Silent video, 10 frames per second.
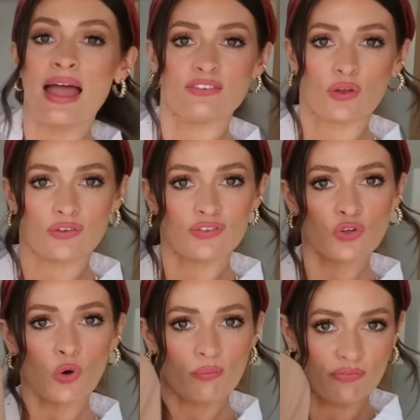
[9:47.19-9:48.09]
It's got the
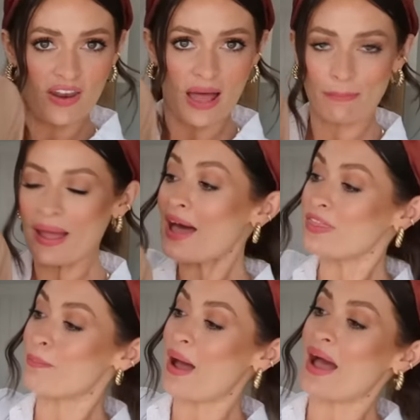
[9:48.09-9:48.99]
storm flap at
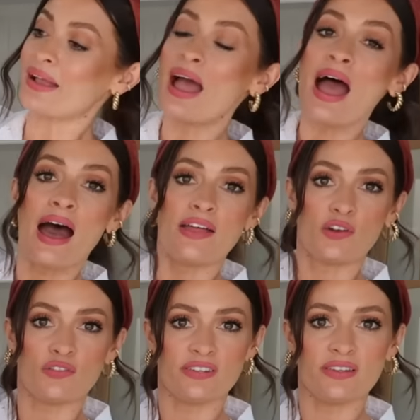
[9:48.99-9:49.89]
the back, and
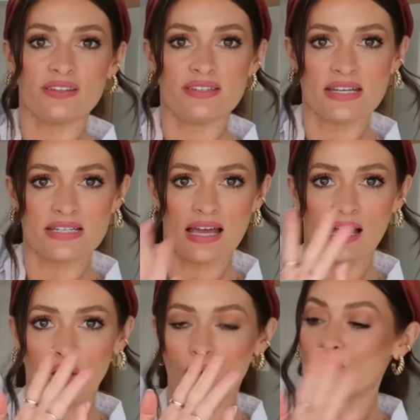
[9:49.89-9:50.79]
then obviously the
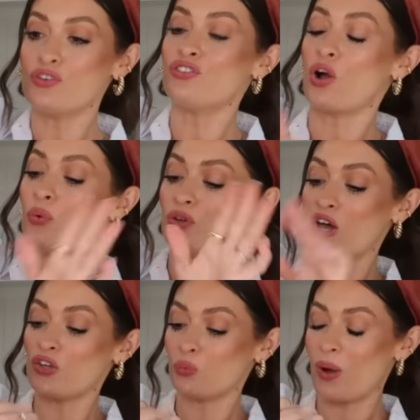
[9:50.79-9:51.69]
detail on the shoulder
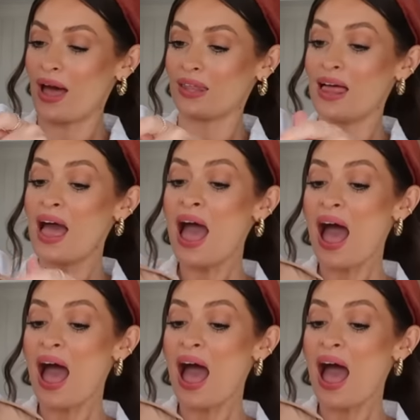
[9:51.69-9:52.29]
as well.